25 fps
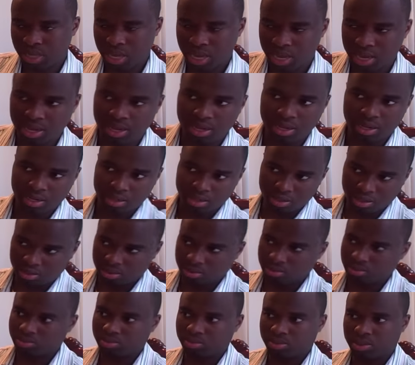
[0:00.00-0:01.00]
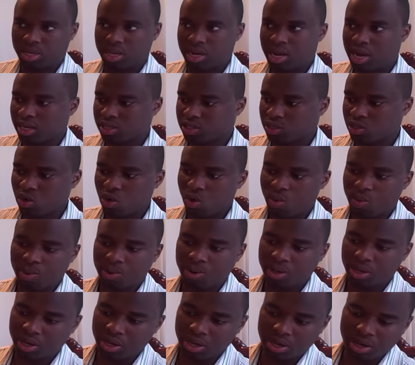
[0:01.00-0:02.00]
and in
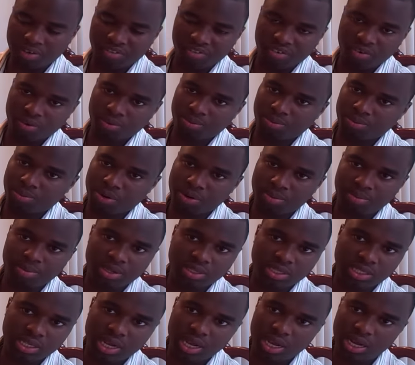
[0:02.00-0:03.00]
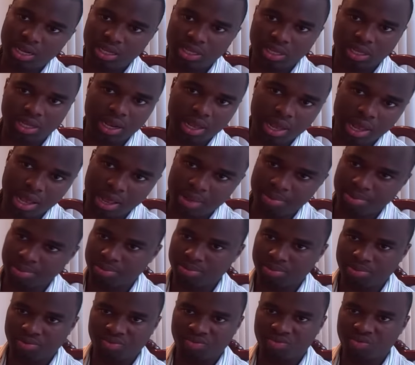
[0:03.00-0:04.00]
October it covered pretty much anything that
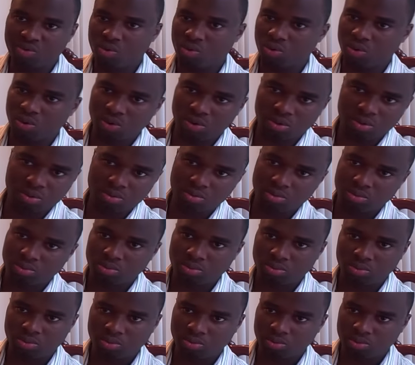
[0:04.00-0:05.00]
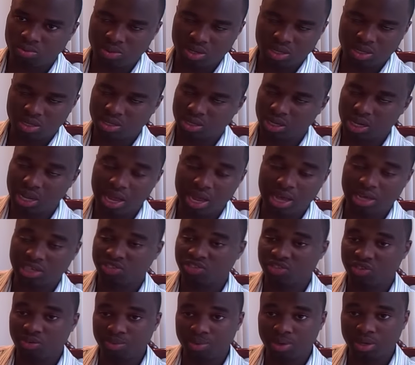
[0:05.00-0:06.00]
happened before in the
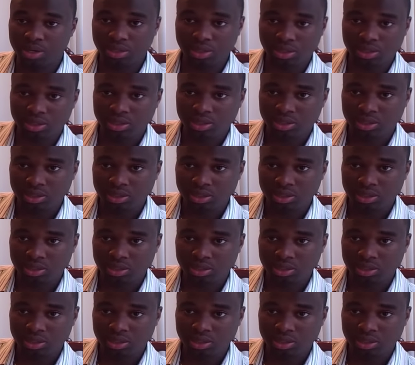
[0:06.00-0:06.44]
last few months.